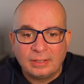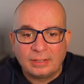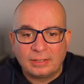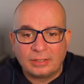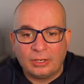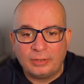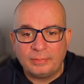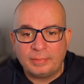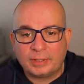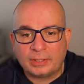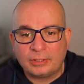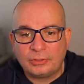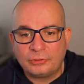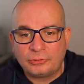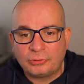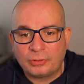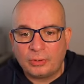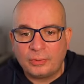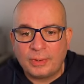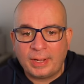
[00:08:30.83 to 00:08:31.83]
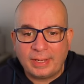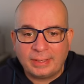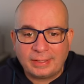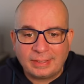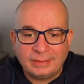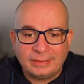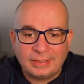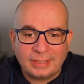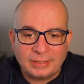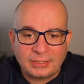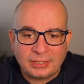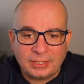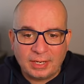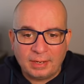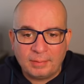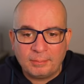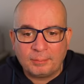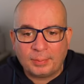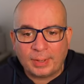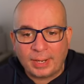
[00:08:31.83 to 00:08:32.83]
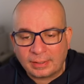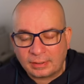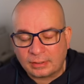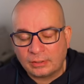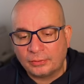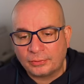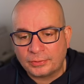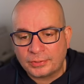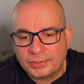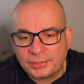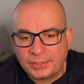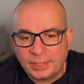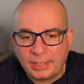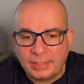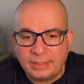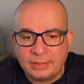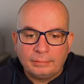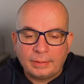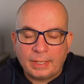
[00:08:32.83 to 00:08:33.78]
climate control, air conditioning, black cloth seat.